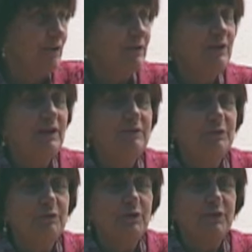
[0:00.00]
now
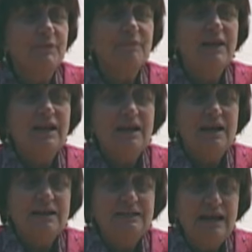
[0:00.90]
the, the word.
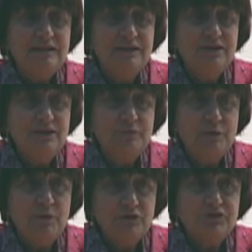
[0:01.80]
That we
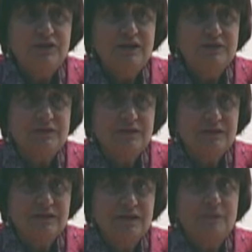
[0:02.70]
won't cheat
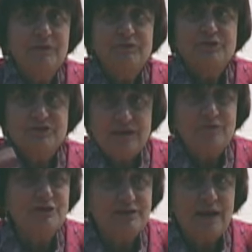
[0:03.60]
with the
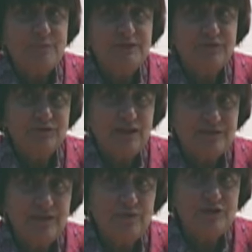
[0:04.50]
seven steps. If there are
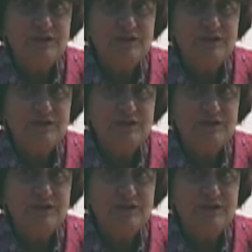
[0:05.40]
seven